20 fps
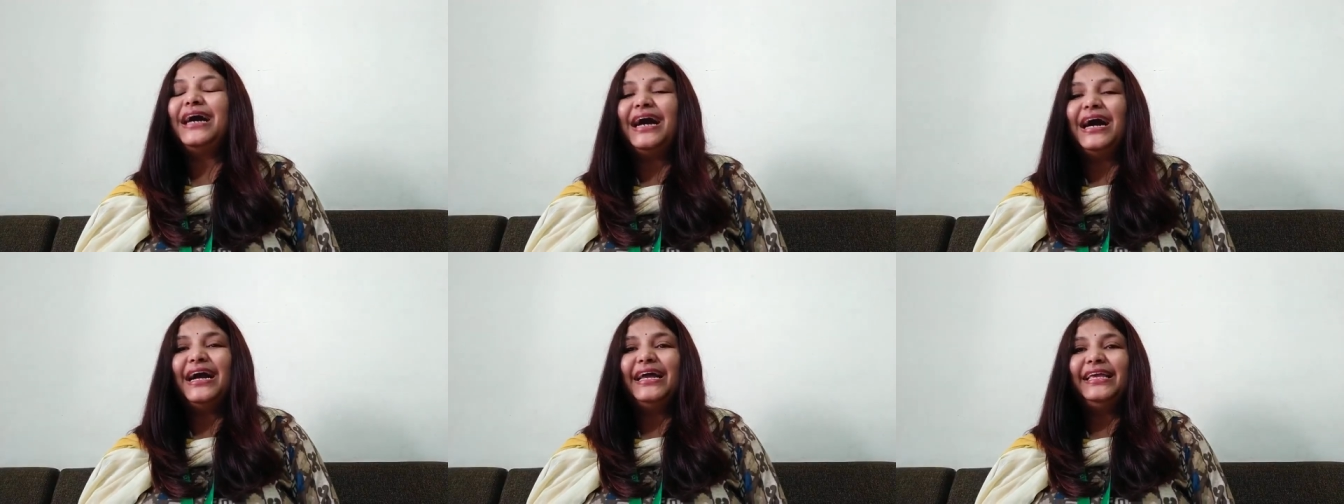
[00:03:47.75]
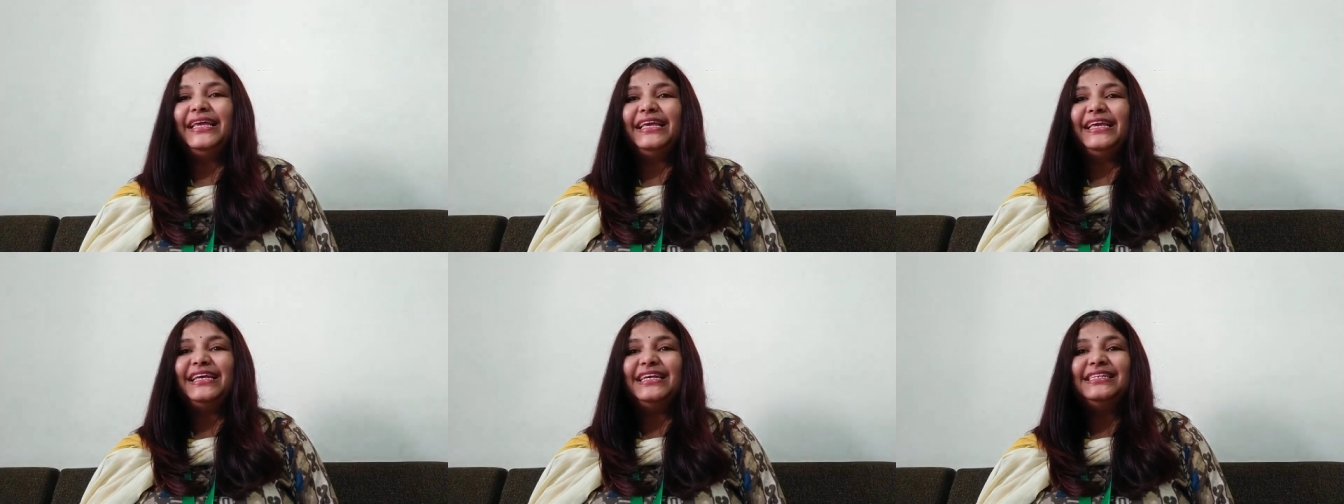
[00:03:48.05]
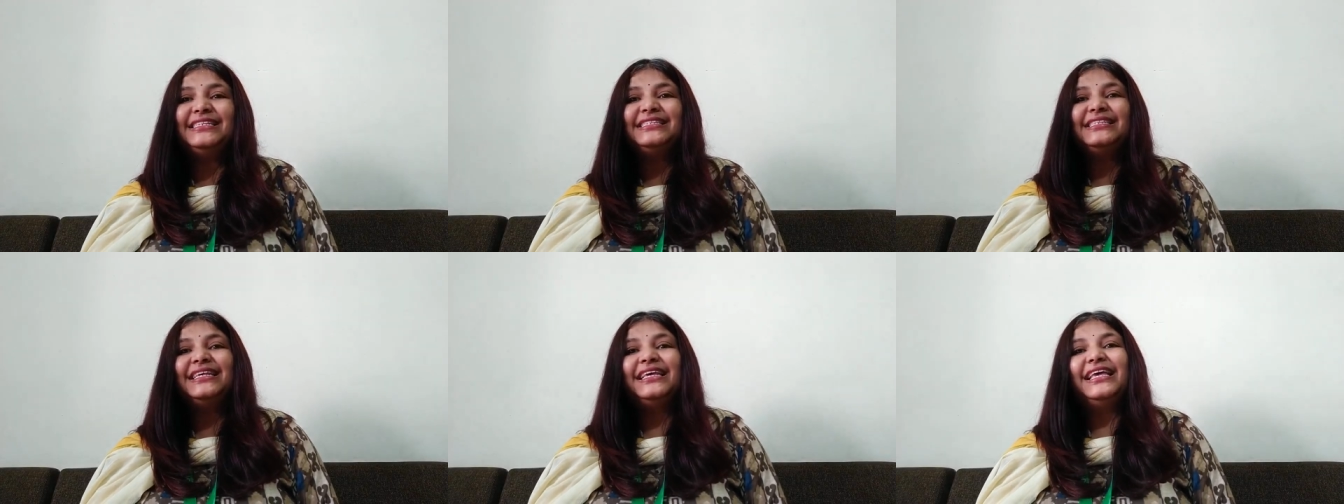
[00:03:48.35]
I
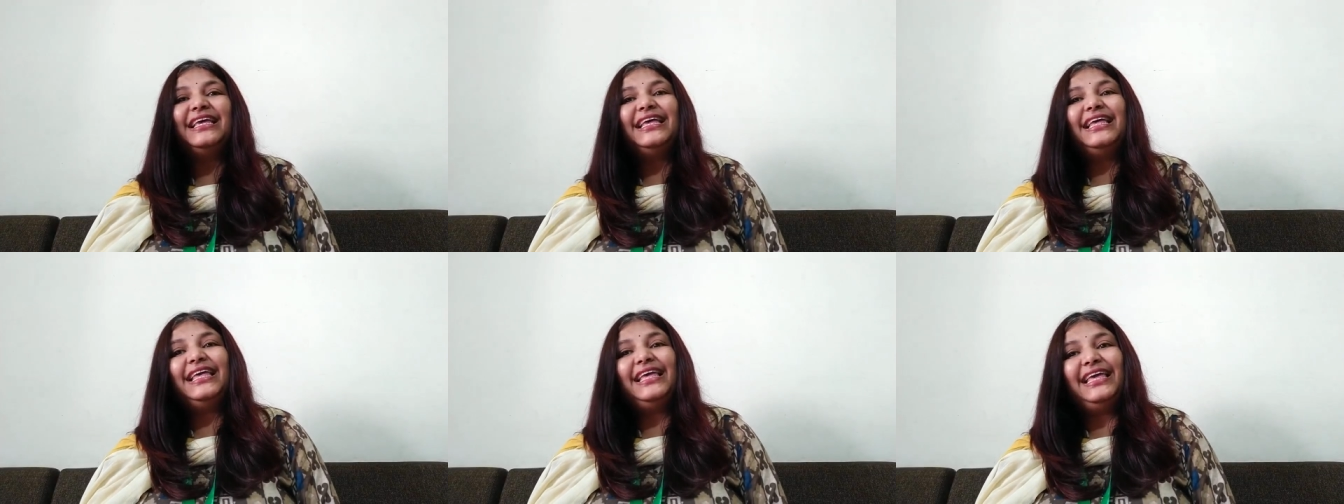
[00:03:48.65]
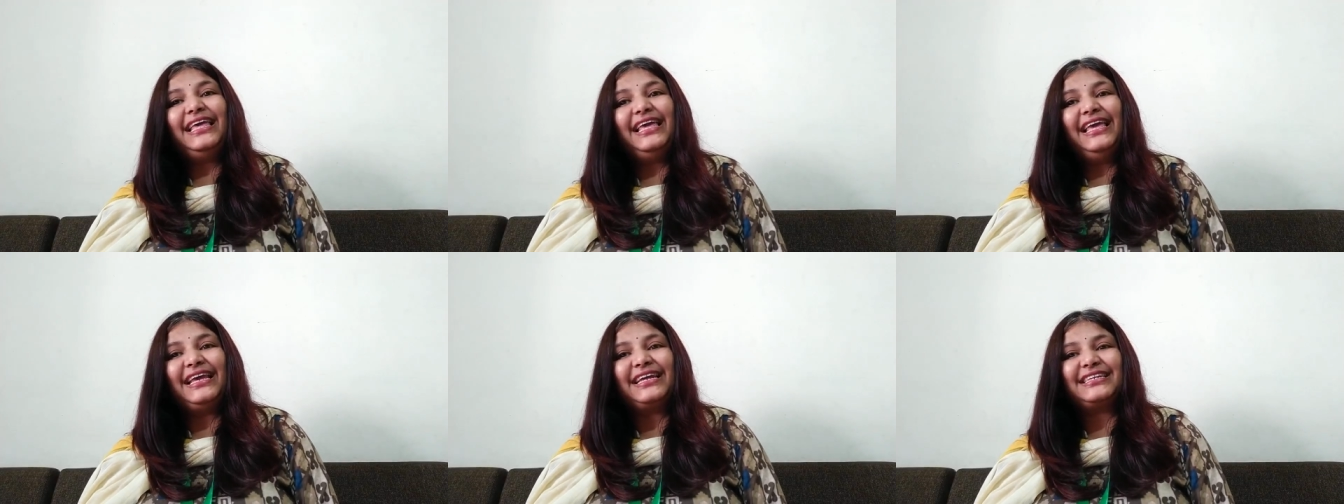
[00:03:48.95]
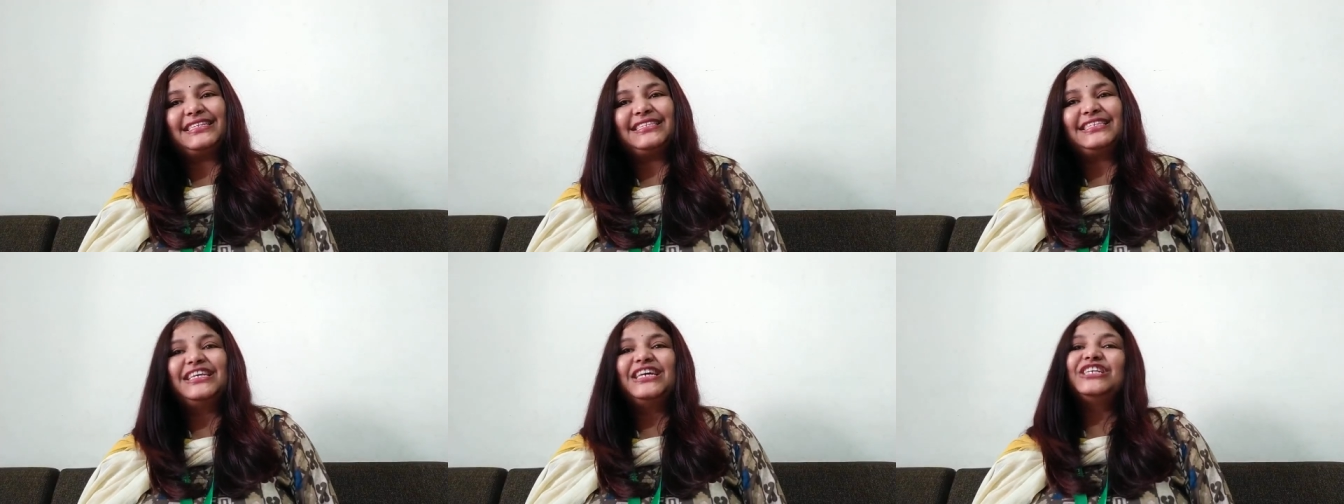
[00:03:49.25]
is
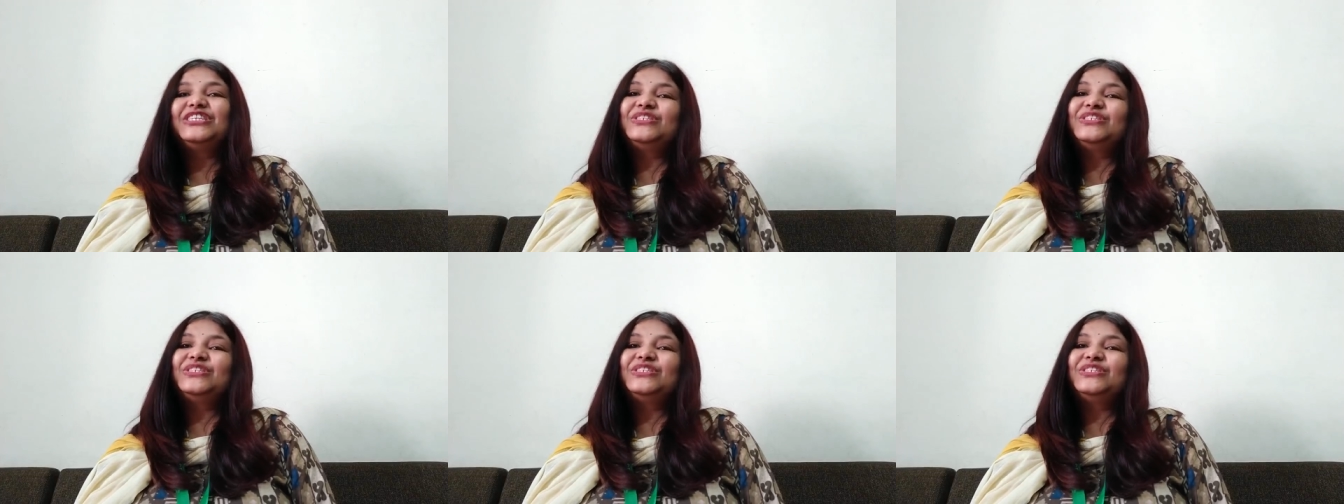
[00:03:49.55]
X.